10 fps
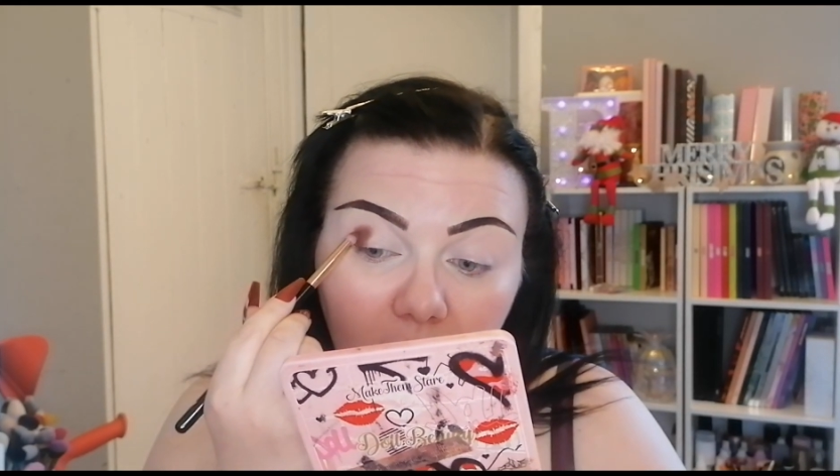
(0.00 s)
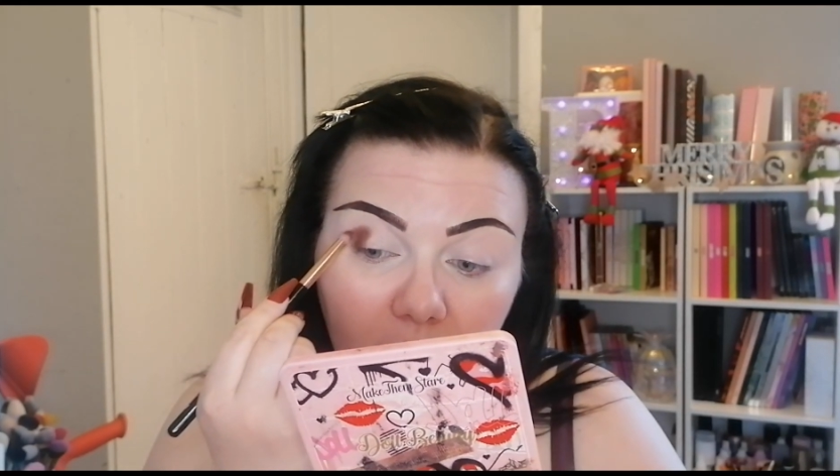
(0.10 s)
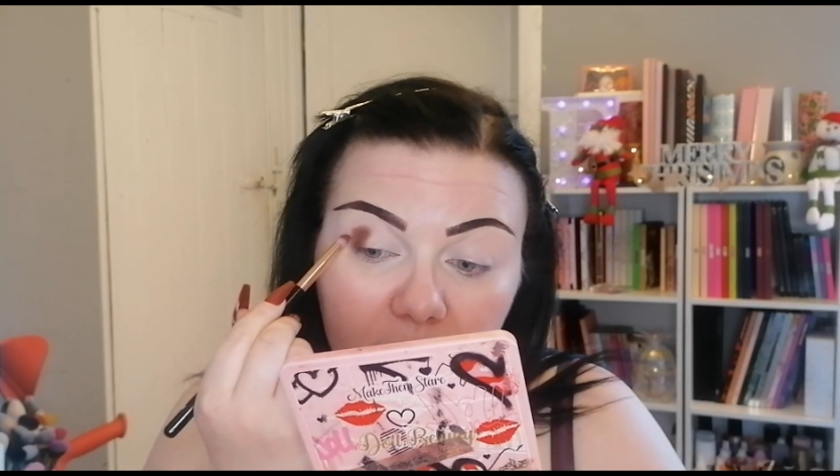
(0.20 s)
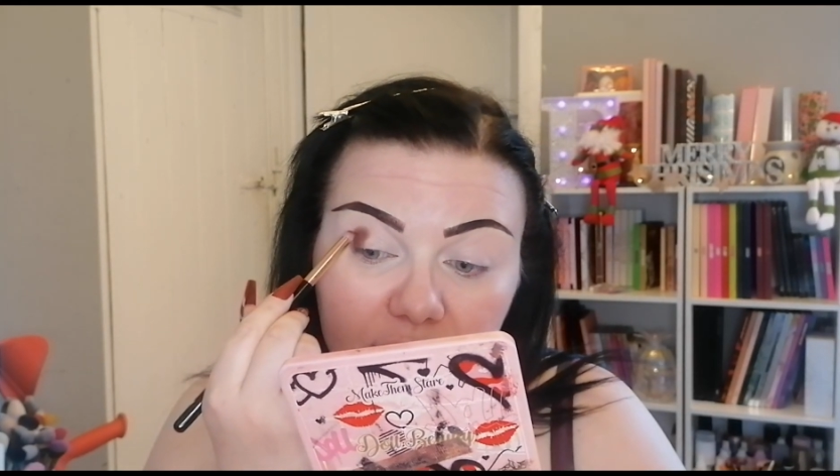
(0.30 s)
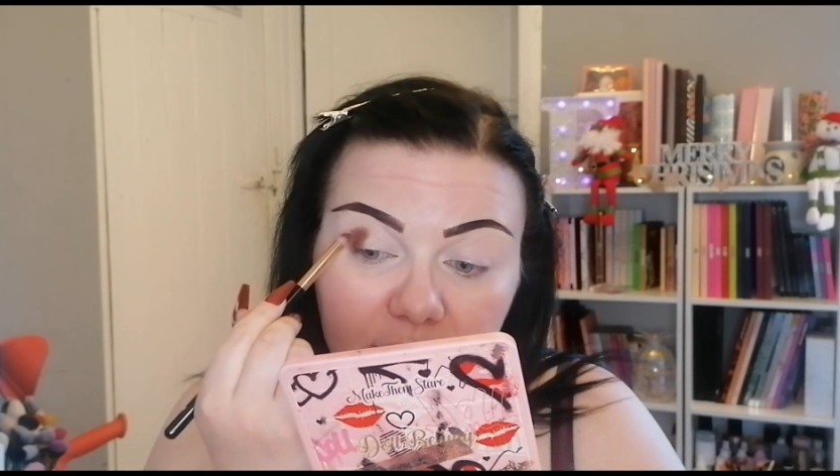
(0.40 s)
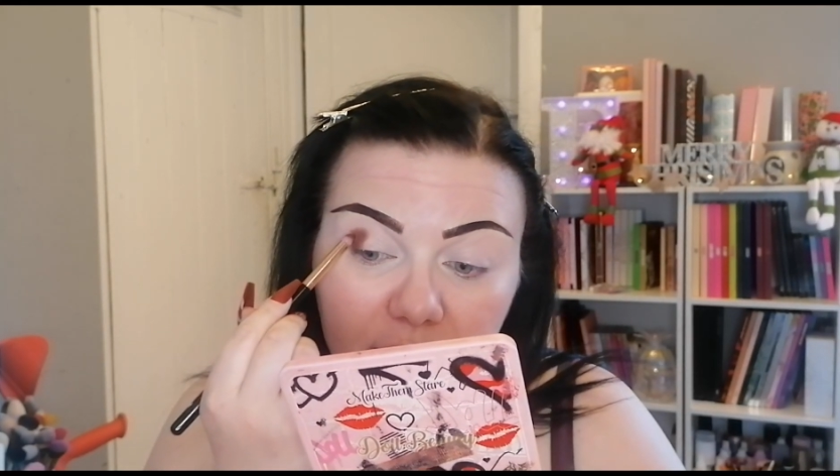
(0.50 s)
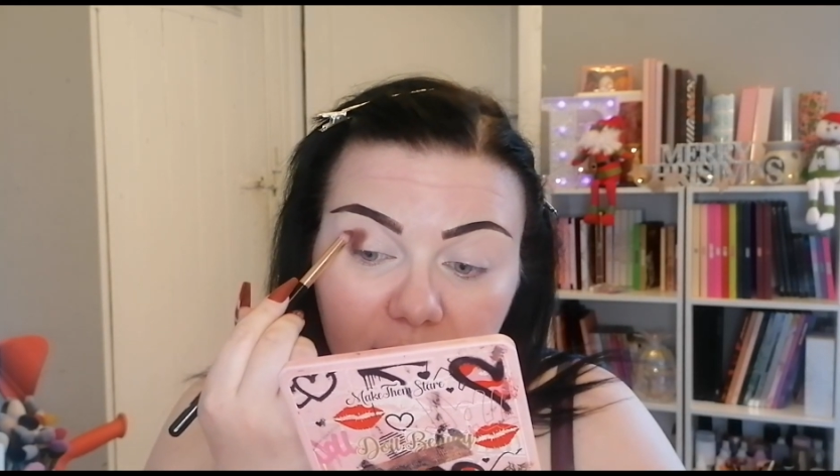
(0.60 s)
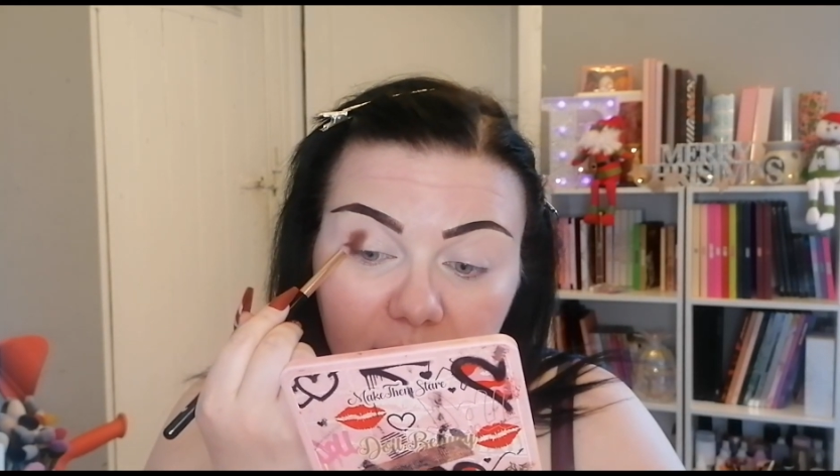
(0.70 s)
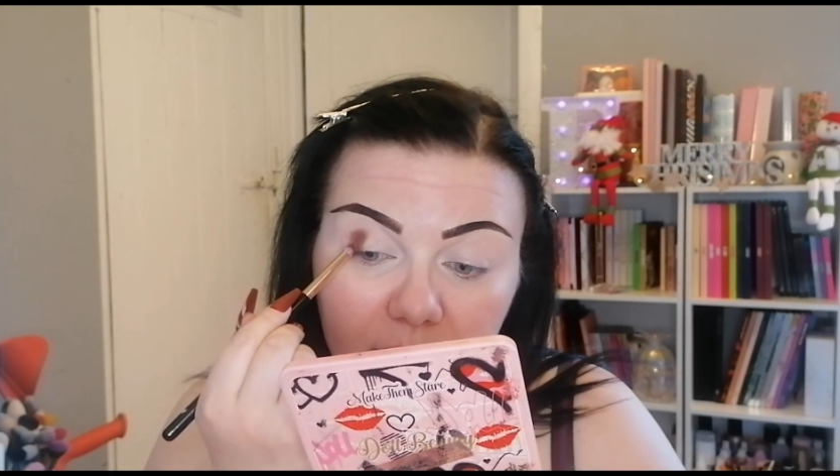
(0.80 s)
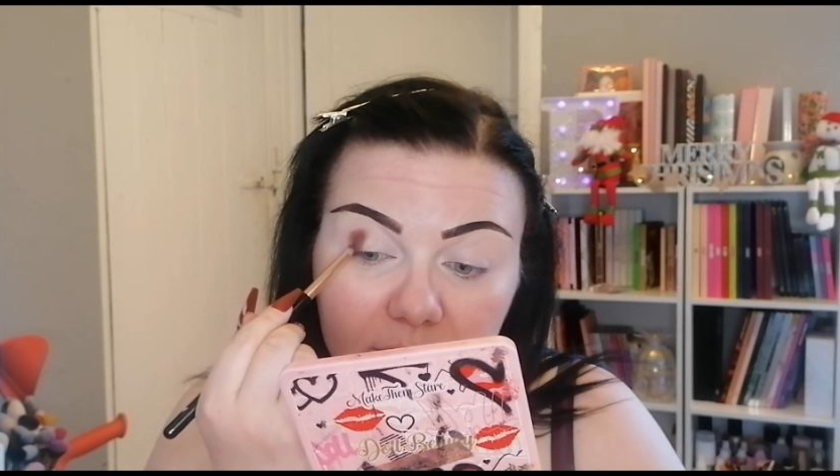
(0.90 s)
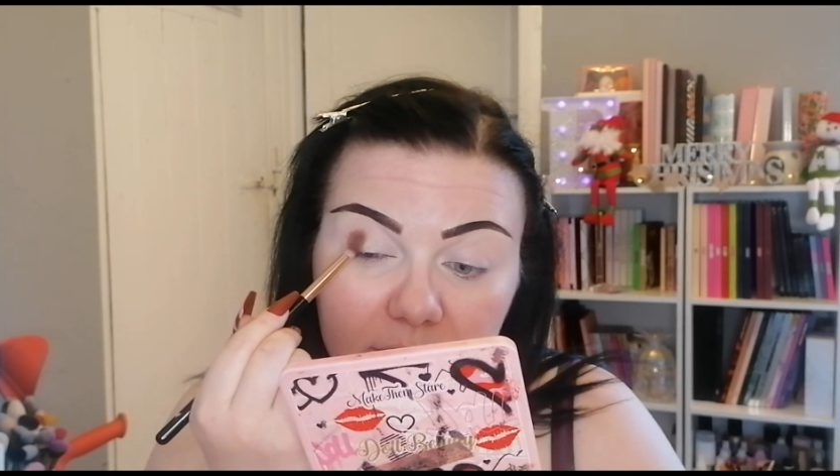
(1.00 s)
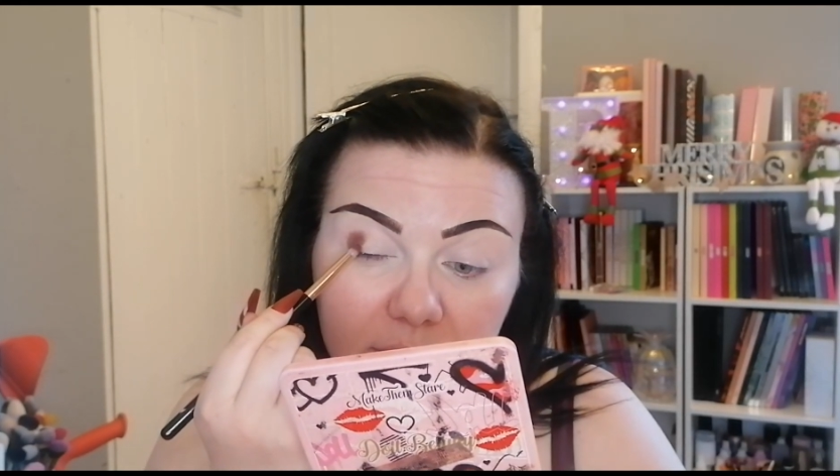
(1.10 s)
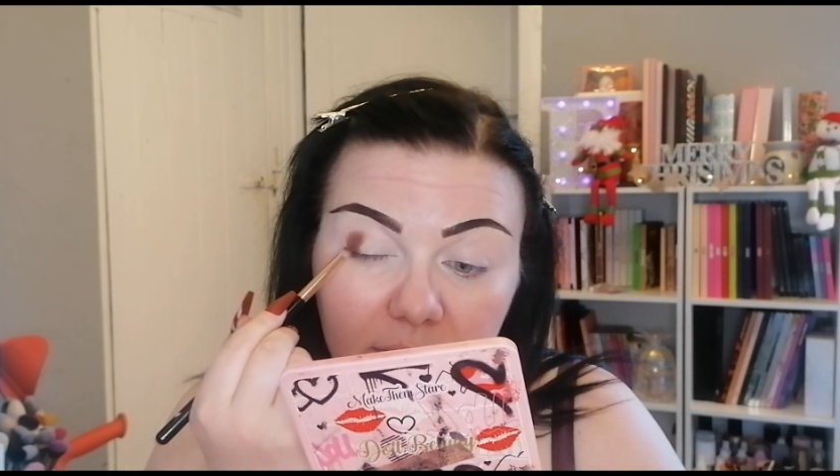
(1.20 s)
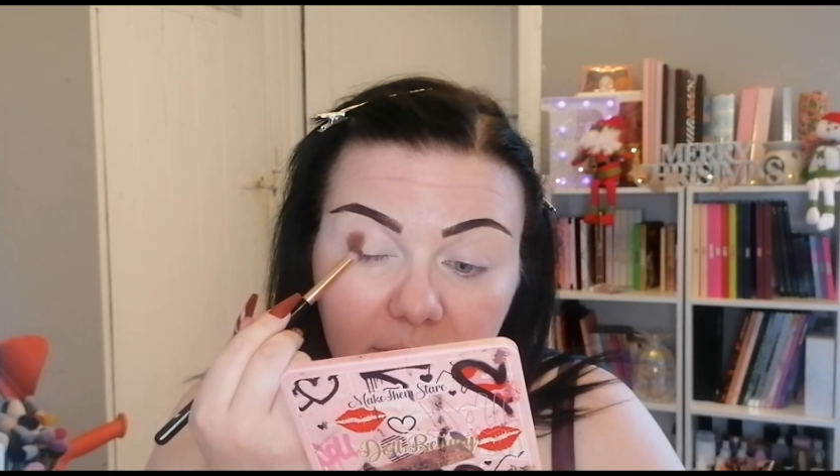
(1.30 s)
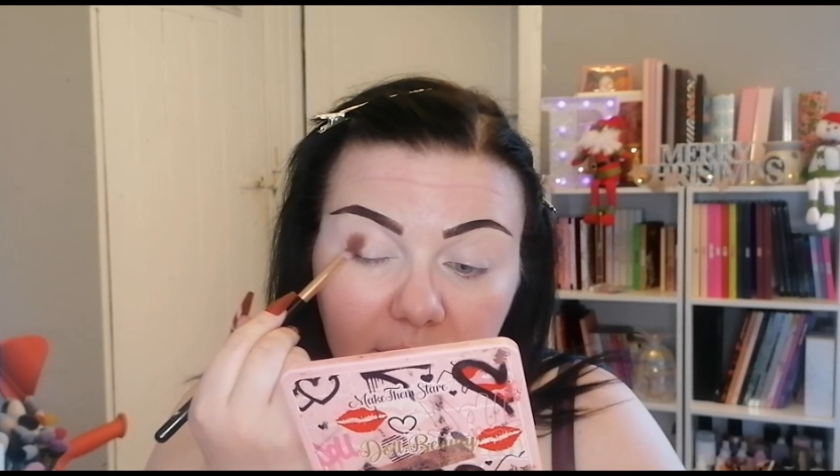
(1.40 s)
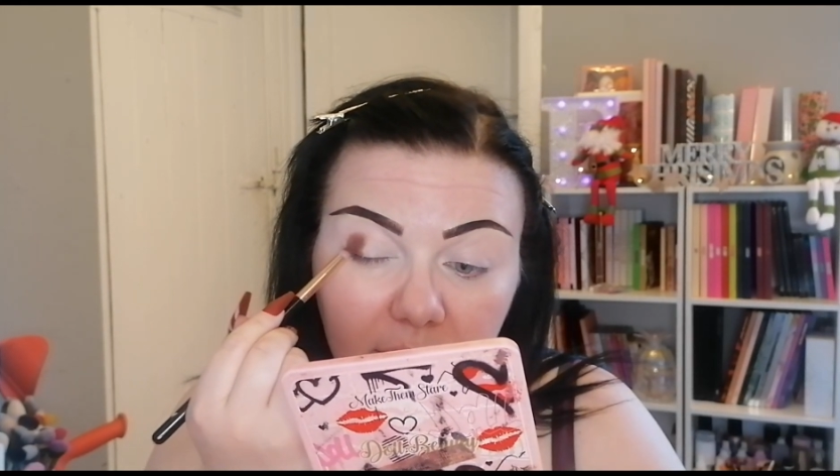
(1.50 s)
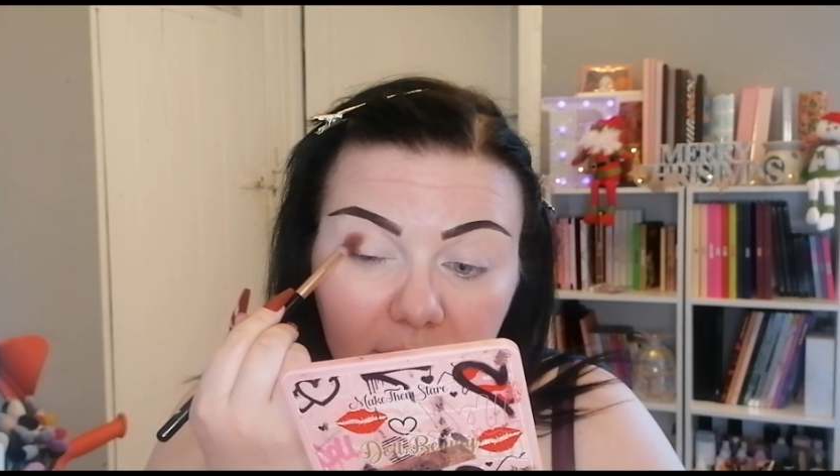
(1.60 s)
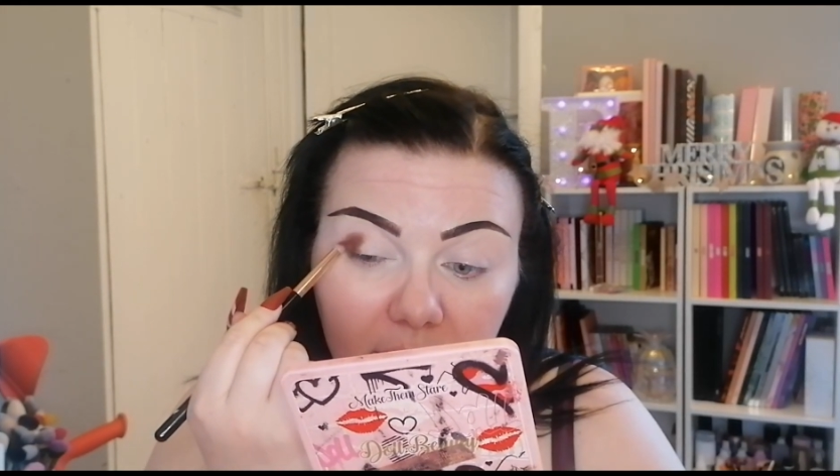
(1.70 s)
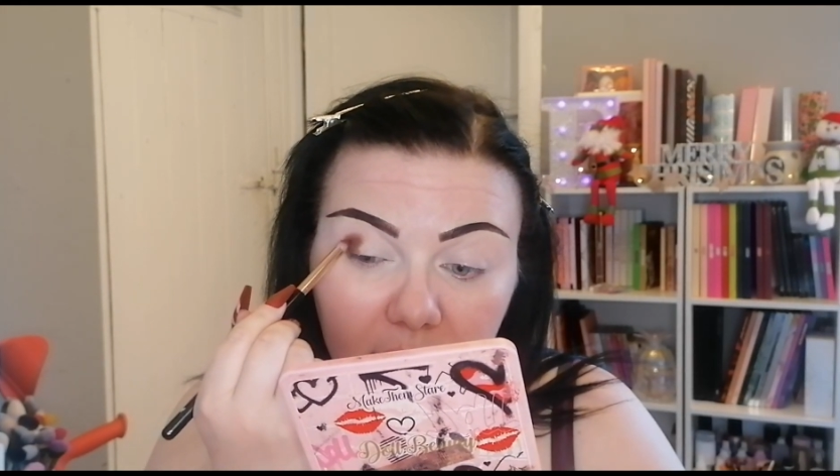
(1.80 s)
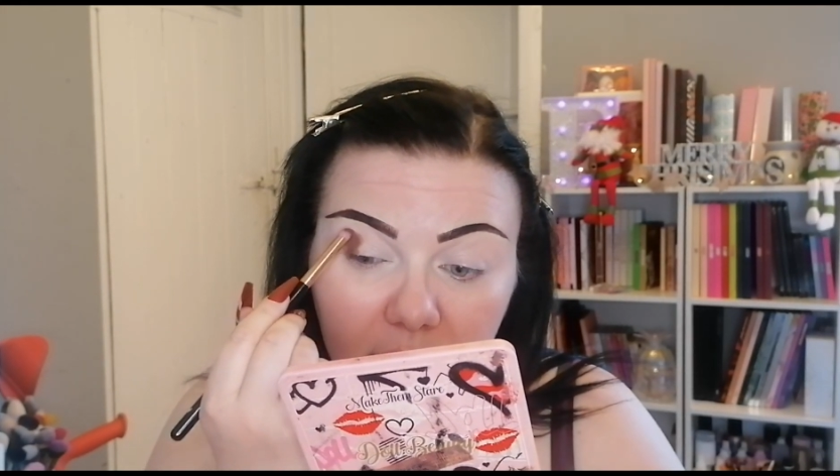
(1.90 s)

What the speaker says: eyeshadows in